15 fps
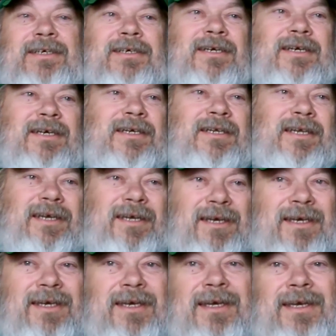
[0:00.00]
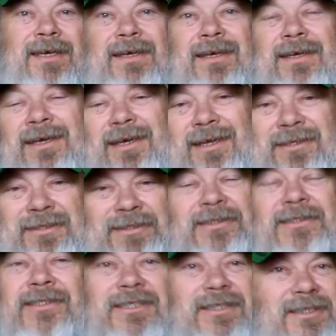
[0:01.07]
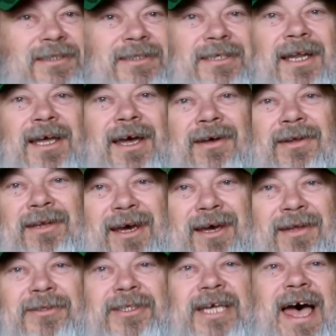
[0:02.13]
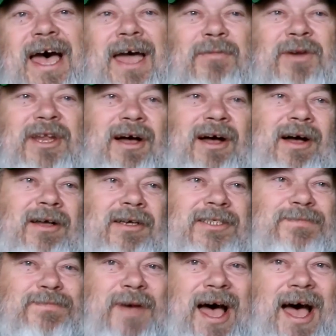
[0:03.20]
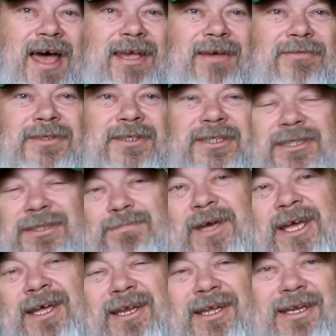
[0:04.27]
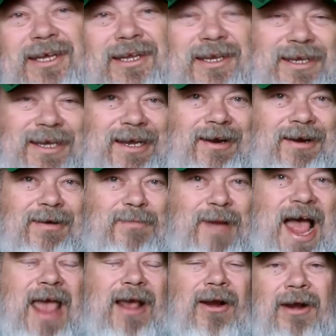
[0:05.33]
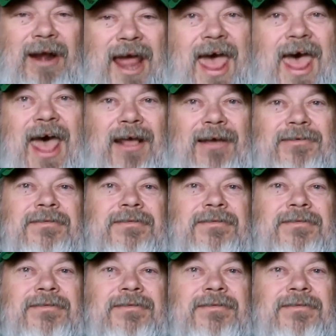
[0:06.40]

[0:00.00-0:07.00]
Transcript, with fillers: And then just, you know, none time at all, Spotty was suspended in the air by her neck.